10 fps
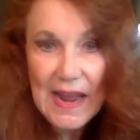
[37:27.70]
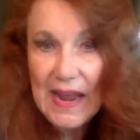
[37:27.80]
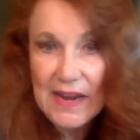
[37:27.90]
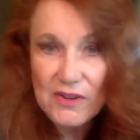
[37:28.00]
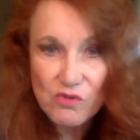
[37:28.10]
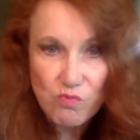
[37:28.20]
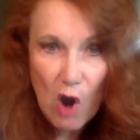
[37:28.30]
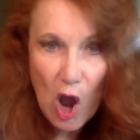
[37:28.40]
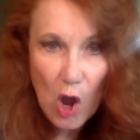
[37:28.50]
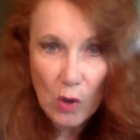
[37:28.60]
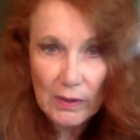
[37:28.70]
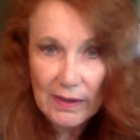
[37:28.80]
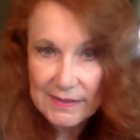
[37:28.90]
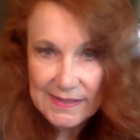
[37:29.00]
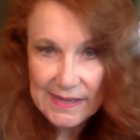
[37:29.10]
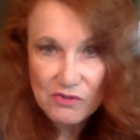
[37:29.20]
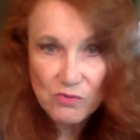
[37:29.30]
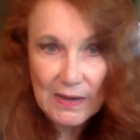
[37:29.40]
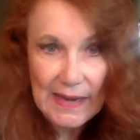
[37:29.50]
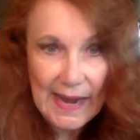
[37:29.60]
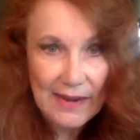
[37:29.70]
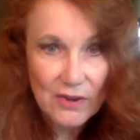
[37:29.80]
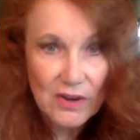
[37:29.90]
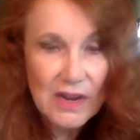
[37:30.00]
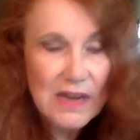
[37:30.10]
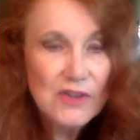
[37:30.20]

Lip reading: It is wrong a century later